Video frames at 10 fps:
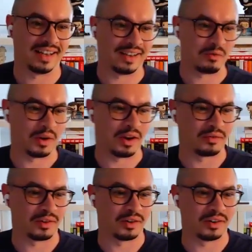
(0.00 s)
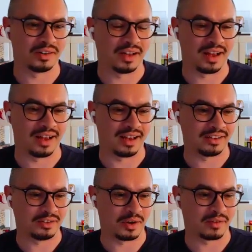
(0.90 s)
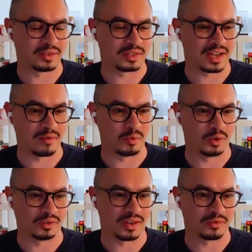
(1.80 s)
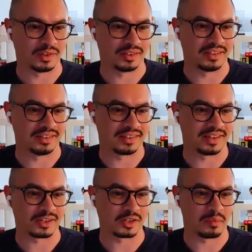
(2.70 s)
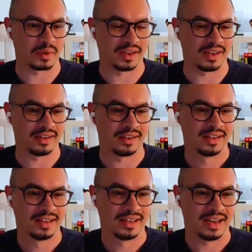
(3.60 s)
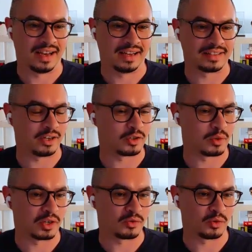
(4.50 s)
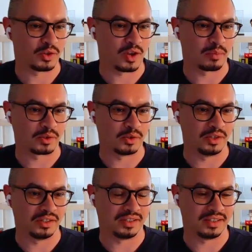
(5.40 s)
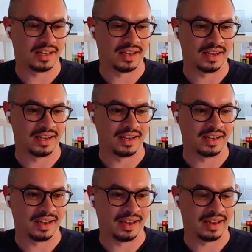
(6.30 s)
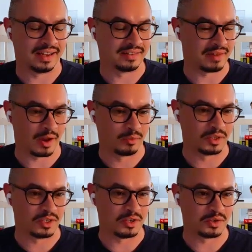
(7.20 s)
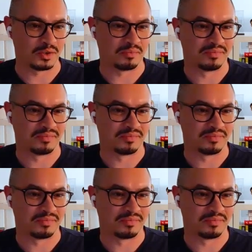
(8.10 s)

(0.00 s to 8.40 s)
Whenever you have the time, we'll definitely catch up again. Thank you so much for the opportunity, and I hope to see you soon.